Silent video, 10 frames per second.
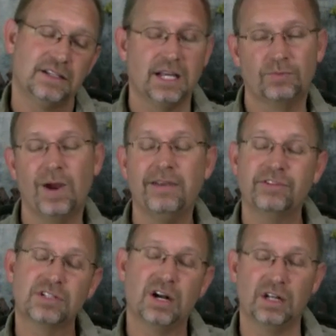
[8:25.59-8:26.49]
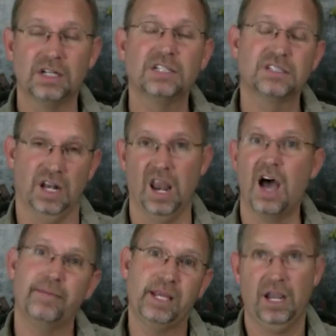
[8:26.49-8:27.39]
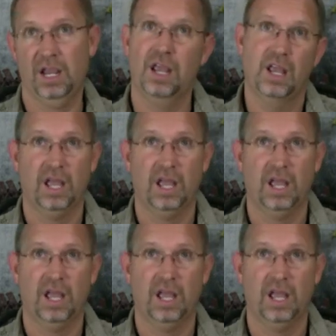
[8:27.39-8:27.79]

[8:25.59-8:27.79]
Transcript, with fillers: that wave is called a salami.